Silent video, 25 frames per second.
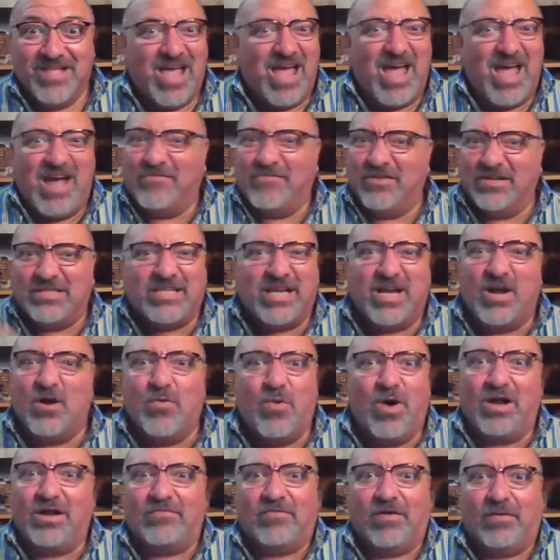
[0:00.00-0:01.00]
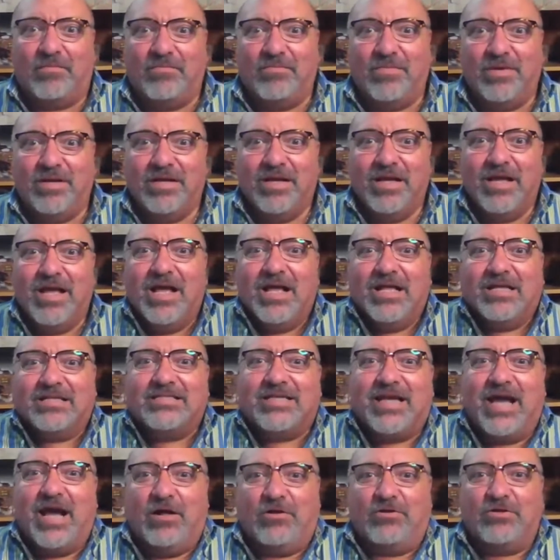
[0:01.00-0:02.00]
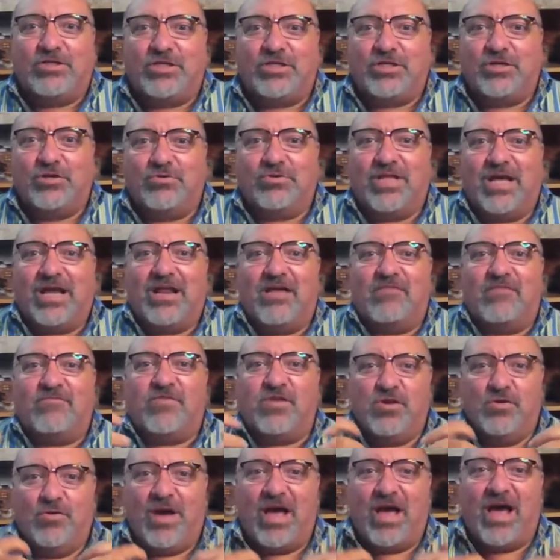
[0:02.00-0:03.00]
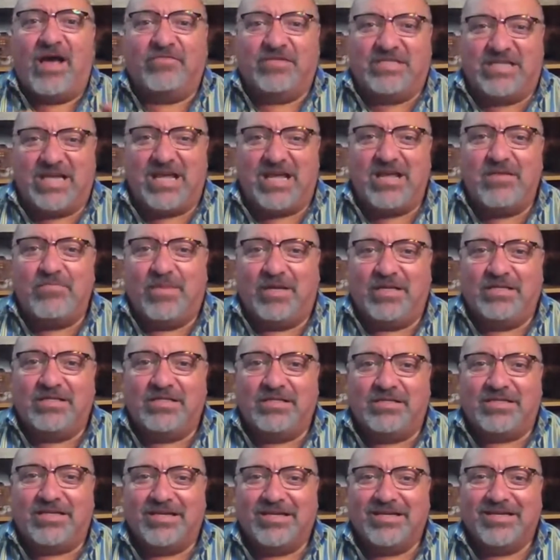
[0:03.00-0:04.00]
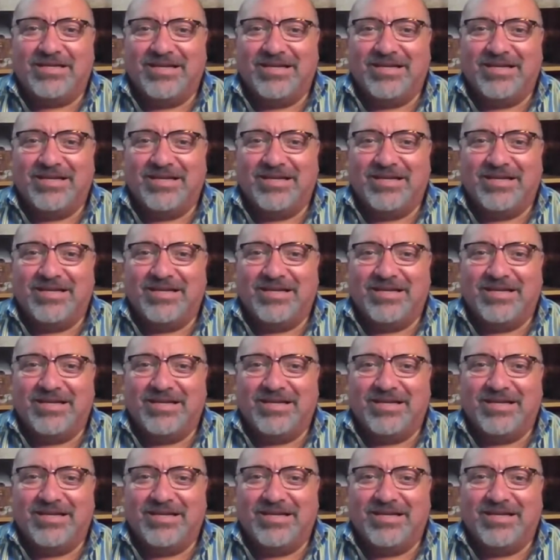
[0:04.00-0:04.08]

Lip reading: every single one of them tells you that if you have demons